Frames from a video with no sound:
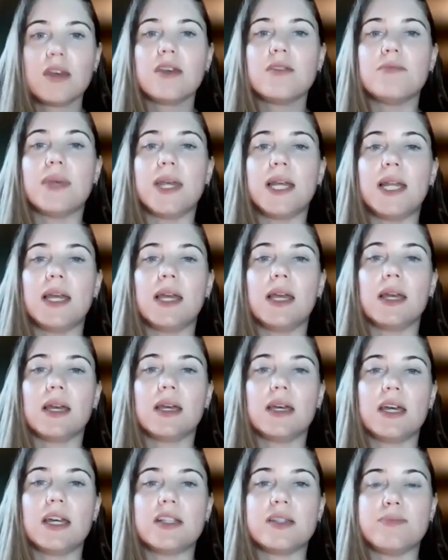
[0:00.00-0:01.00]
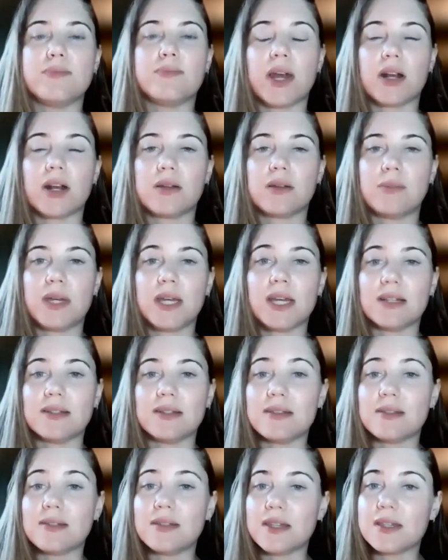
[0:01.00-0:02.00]
Meaning it's better to be
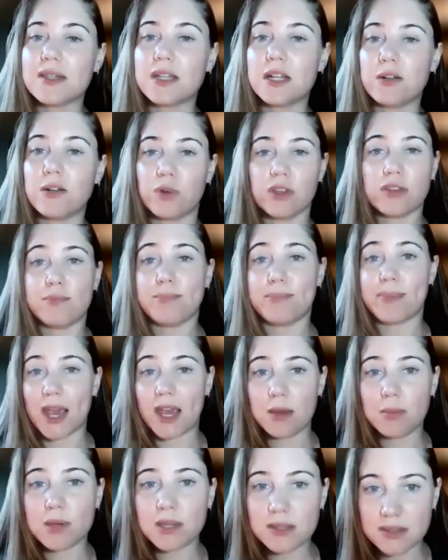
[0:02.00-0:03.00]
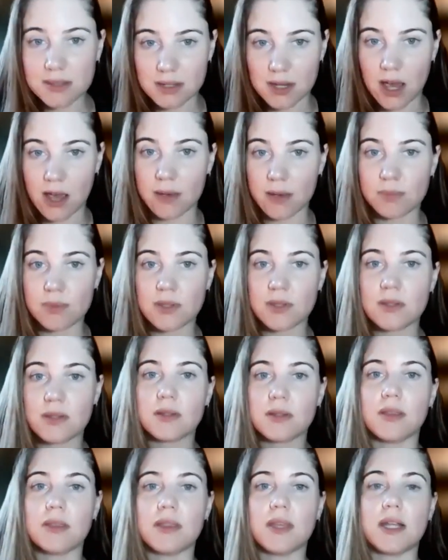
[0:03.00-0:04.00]
consistent with baby
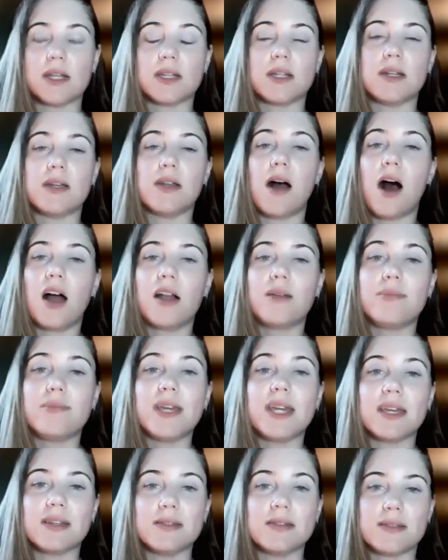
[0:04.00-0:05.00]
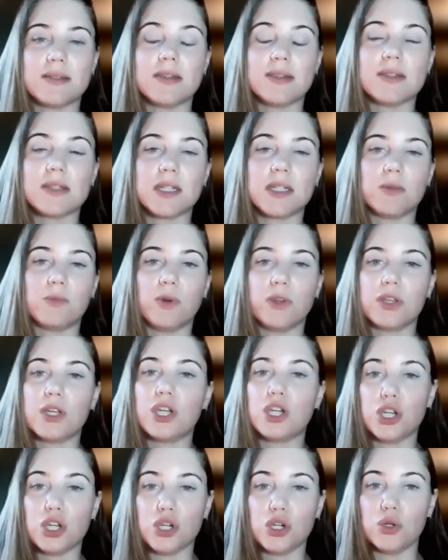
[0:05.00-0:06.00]
steps than to not be consistent with
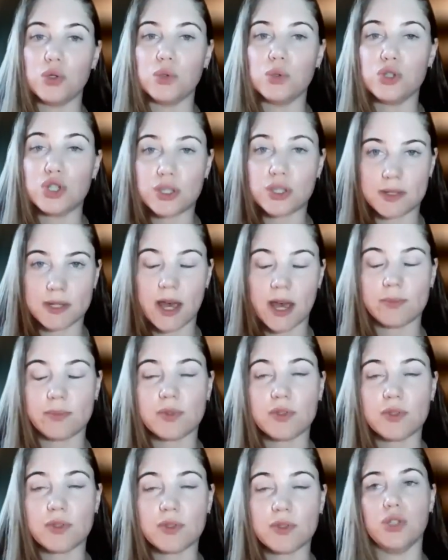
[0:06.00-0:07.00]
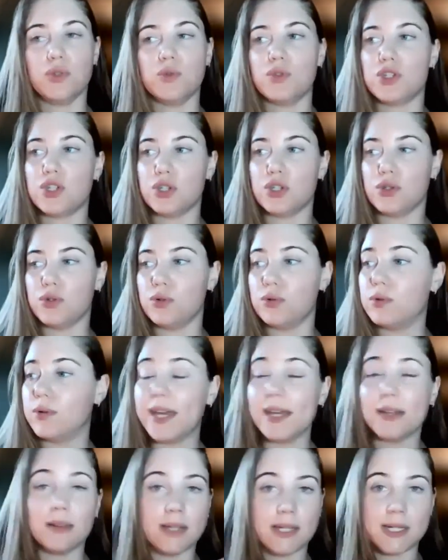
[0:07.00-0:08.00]
huge steps due to
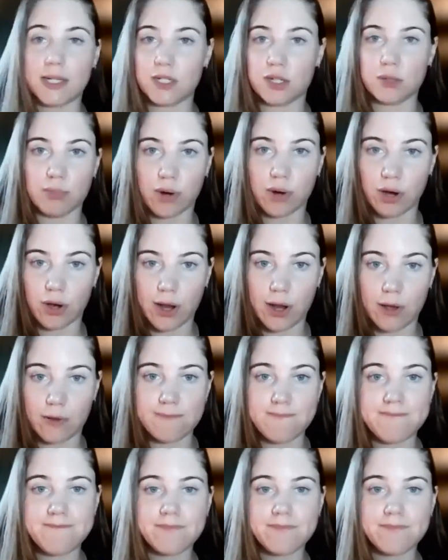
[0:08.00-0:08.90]
it leading to burnout.